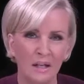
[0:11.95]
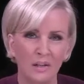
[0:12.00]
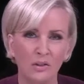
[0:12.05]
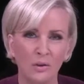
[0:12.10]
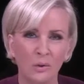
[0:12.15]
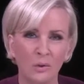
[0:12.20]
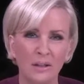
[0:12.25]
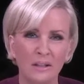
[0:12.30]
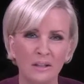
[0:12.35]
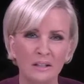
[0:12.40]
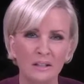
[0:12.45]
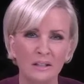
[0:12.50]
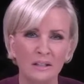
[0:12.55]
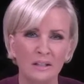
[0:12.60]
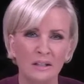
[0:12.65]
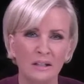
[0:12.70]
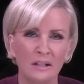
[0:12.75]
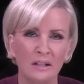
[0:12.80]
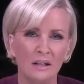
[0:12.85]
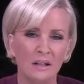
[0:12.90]
Joining us
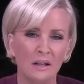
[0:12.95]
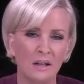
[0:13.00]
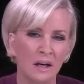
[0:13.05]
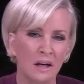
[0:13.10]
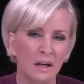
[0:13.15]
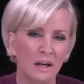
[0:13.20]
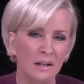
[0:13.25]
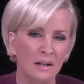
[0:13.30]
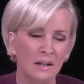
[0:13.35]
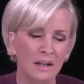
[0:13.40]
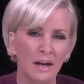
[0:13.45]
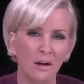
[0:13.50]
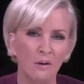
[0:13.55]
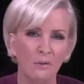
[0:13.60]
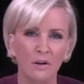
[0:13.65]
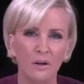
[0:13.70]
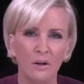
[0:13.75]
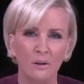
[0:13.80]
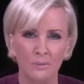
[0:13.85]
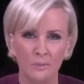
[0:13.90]
now
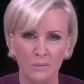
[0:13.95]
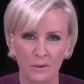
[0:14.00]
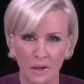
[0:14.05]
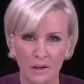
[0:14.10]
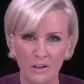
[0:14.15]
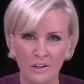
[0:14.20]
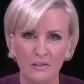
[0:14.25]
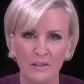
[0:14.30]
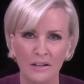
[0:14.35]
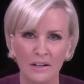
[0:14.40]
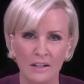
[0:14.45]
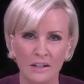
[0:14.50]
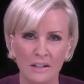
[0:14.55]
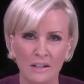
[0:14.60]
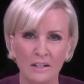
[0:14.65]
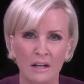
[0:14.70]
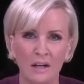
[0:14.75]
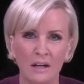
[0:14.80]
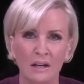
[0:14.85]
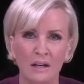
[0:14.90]
from Las
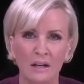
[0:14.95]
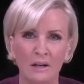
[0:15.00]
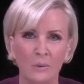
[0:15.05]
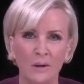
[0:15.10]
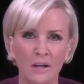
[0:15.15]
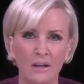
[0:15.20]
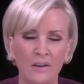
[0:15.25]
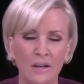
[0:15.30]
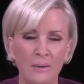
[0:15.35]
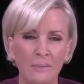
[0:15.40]
Vegas, we have